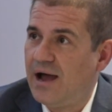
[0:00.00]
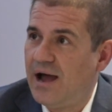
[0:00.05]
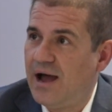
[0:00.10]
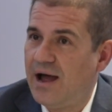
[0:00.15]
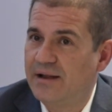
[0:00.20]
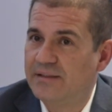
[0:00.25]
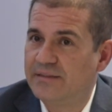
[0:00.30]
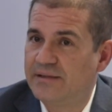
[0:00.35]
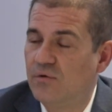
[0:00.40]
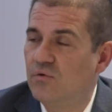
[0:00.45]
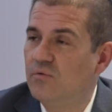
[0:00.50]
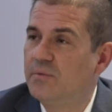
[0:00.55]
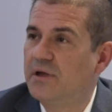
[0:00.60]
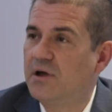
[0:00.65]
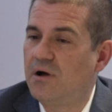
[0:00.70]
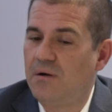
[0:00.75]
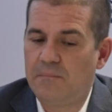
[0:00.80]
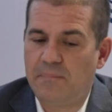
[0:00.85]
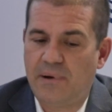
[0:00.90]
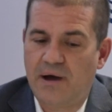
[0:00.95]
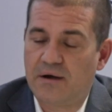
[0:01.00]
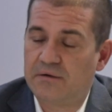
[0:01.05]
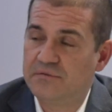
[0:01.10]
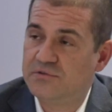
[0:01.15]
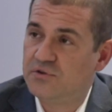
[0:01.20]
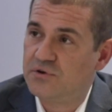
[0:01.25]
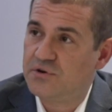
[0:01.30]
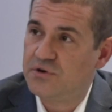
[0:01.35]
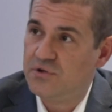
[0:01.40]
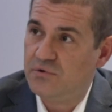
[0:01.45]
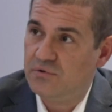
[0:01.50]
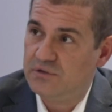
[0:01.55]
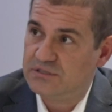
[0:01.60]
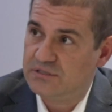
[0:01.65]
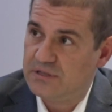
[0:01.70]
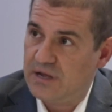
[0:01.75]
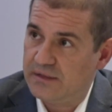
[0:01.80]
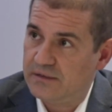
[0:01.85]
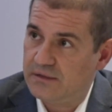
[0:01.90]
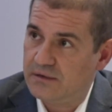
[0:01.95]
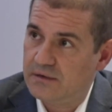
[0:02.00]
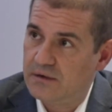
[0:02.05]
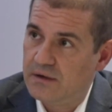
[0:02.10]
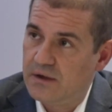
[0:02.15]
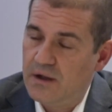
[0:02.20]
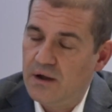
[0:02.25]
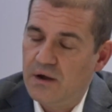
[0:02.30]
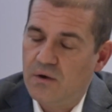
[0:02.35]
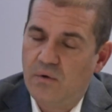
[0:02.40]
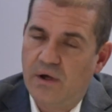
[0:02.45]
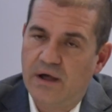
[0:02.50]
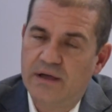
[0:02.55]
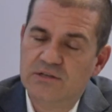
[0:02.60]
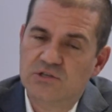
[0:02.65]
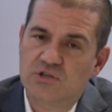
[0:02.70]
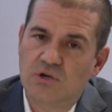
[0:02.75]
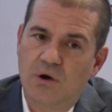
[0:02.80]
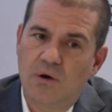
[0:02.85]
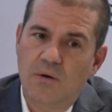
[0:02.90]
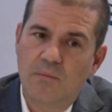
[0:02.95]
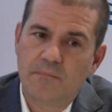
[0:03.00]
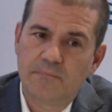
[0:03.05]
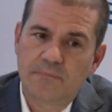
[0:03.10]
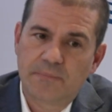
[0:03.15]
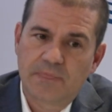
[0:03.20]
and they will become part of your new standard, right? So